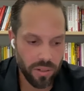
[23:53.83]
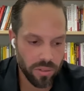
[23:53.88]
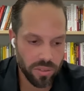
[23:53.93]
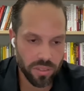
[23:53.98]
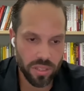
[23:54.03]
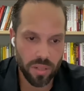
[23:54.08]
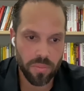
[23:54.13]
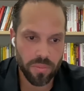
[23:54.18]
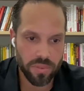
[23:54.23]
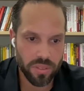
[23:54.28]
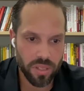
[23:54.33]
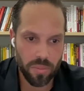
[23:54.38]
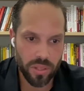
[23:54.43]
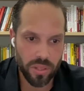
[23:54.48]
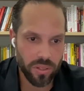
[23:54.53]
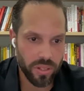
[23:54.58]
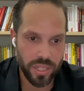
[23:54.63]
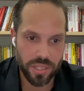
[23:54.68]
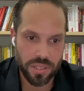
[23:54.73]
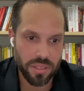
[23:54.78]
some
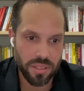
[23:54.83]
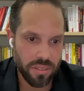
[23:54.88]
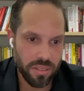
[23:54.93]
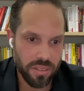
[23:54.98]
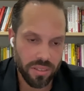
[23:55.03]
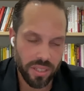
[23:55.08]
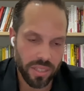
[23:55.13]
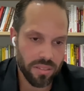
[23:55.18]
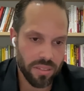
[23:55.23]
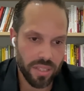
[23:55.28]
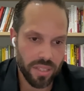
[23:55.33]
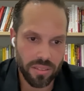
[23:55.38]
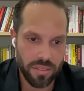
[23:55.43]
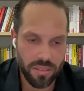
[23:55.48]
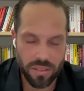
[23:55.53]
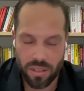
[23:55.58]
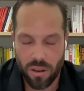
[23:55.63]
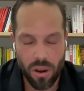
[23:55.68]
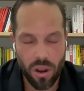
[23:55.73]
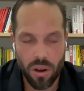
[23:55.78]
other agencies that's
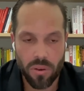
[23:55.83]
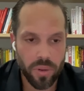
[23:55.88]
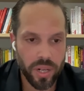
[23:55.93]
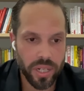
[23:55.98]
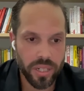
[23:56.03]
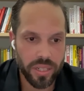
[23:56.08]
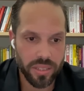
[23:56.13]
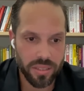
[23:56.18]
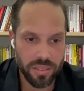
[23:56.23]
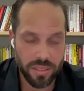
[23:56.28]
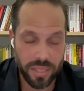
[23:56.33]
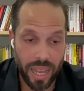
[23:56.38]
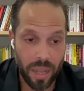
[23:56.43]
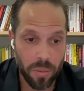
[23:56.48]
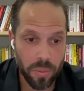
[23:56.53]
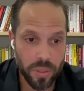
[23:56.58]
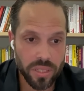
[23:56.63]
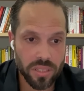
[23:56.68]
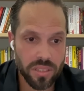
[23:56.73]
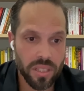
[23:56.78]
already
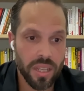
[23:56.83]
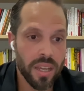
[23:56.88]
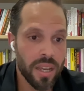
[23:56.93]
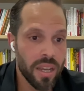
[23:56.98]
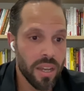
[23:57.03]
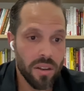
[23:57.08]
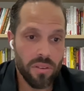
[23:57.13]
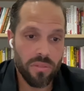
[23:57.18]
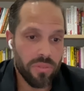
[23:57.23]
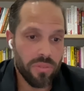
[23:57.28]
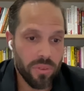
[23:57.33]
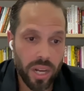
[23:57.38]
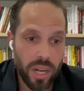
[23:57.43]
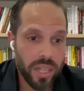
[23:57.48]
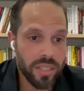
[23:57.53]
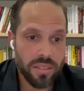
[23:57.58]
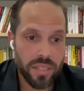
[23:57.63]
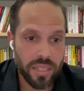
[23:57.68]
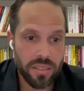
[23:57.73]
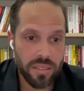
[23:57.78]
established. For
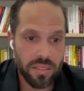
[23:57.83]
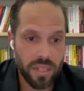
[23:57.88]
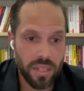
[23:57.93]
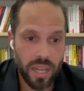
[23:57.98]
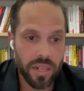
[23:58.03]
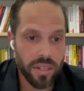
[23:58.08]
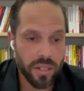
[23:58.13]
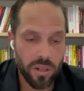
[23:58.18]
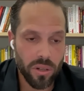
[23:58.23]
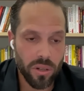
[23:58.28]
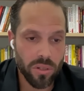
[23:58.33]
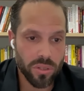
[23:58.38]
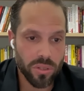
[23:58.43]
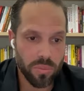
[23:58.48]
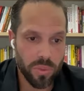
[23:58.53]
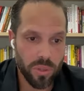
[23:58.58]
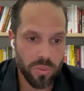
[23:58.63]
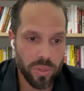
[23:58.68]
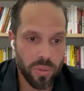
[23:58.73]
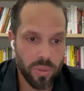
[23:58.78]
us, that's a
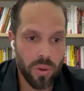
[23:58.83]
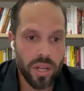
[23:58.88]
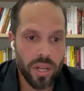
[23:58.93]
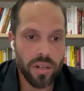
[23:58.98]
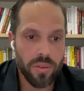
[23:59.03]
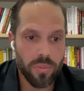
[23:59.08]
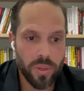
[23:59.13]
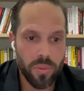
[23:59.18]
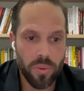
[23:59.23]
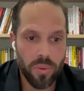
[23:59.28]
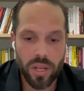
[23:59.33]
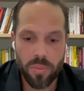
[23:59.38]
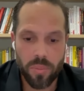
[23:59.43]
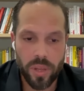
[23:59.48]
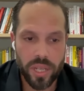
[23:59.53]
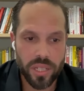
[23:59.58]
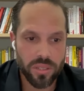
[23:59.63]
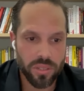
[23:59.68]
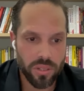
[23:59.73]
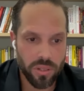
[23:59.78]
non-negotiable. We want to
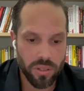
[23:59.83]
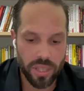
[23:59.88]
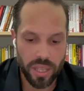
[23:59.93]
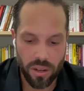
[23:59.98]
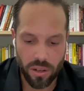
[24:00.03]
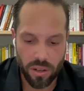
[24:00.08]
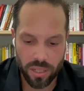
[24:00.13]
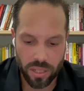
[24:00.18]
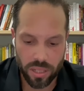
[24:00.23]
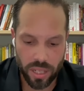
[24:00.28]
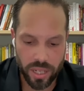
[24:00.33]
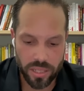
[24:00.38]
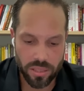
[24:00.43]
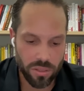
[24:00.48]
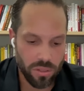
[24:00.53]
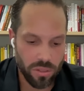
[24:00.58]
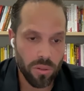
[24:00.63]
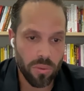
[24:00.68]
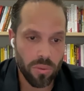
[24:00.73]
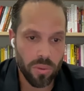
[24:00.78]
make sure that our
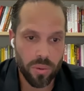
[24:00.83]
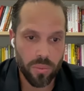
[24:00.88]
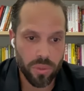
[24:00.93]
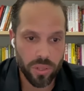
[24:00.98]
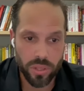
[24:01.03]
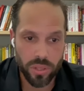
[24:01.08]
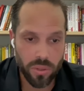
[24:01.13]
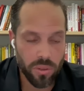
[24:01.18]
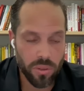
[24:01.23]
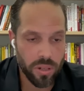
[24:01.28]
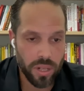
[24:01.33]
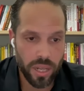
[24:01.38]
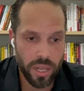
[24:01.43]
clients know what we're doing